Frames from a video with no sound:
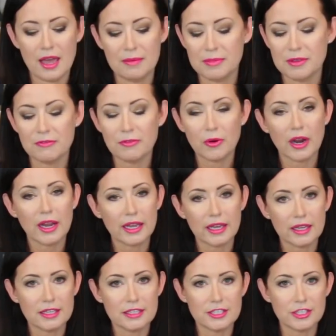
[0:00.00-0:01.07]
And before I
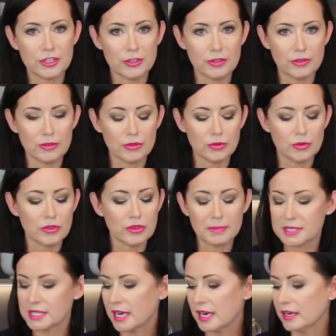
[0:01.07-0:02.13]
get into the
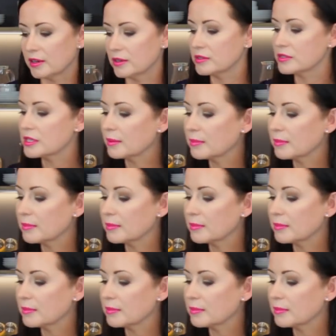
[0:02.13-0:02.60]
potatoes,